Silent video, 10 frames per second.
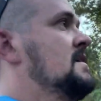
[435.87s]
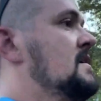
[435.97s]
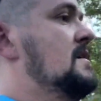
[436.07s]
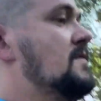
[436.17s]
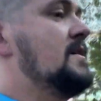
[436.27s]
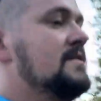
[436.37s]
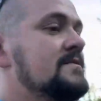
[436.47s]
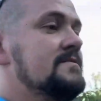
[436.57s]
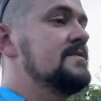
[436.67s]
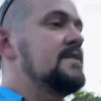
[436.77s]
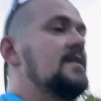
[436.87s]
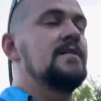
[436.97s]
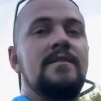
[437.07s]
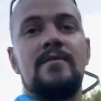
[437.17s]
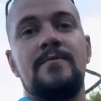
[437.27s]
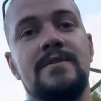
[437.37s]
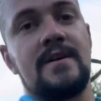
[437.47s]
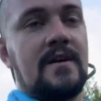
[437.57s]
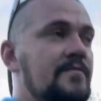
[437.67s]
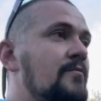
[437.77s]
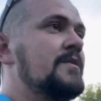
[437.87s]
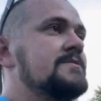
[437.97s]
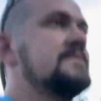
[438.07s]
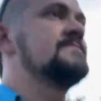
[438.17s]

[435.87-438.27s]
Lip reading: But we'll see y'all in a little bit. Thank y'all for watching.